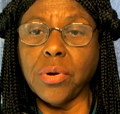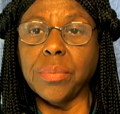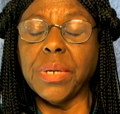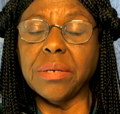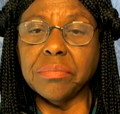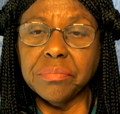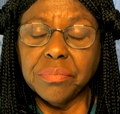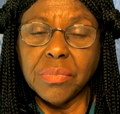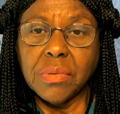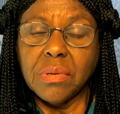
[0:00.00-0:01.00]
and
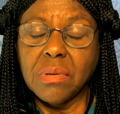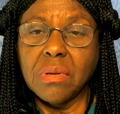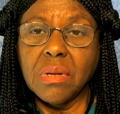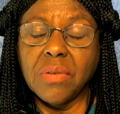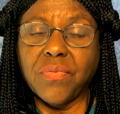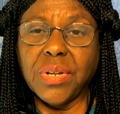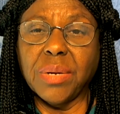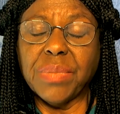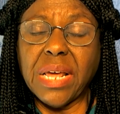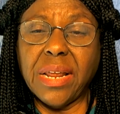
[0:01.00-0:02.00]

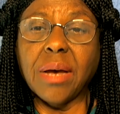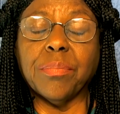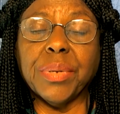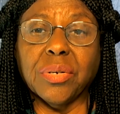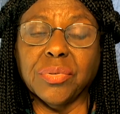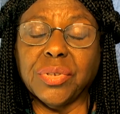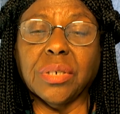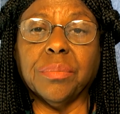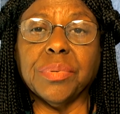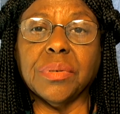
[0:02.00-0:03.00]
phlegm that have built
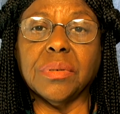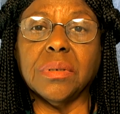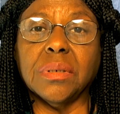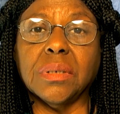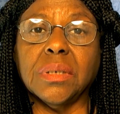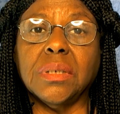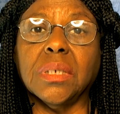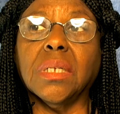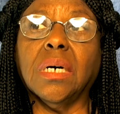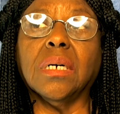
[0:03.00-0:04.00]
up in
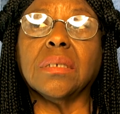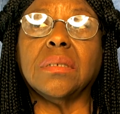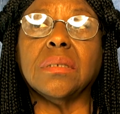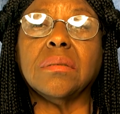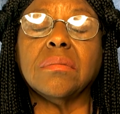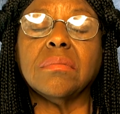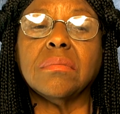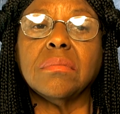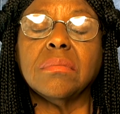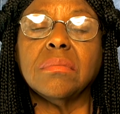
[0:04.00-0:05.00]
your lungs.
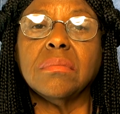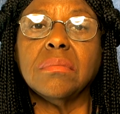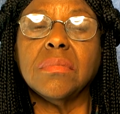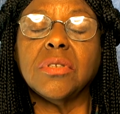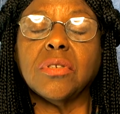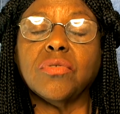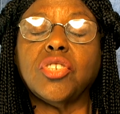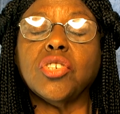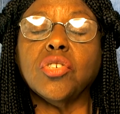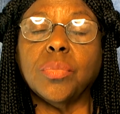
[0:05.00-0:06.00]
So
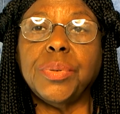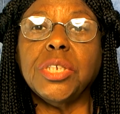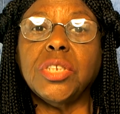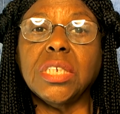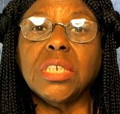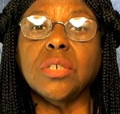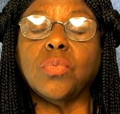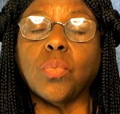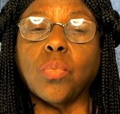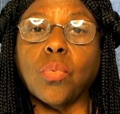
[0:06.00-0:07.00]
COPD is
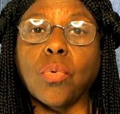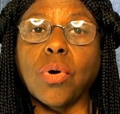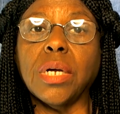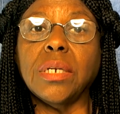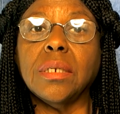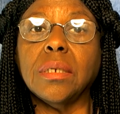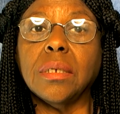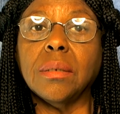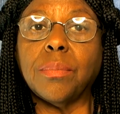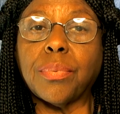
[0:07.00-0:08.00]
one
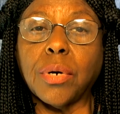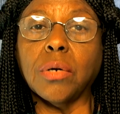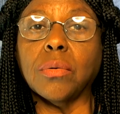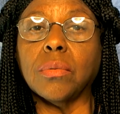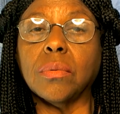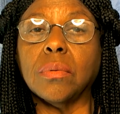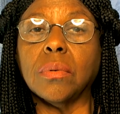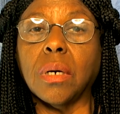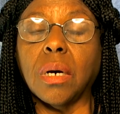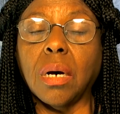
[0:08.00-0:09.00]
pro
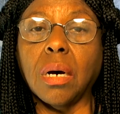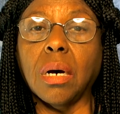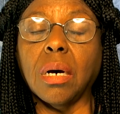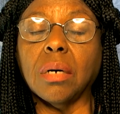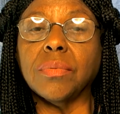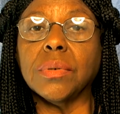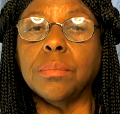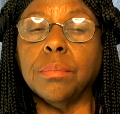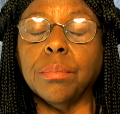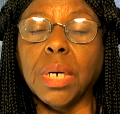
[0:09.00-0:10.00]
of
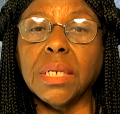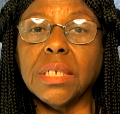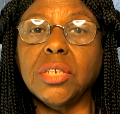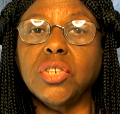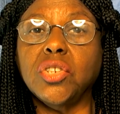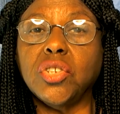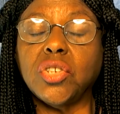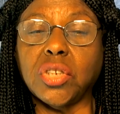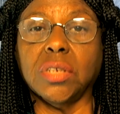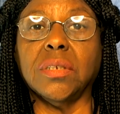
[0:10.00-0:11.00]
mullein
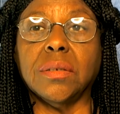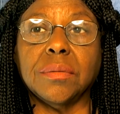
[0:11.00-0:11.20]
tea.